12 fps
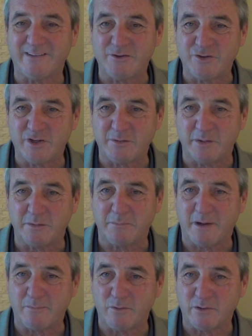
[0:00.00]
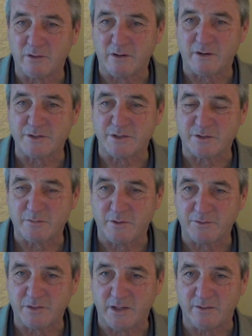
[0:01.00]
legitimate by both large and small
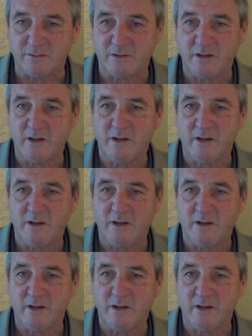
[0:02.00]
states.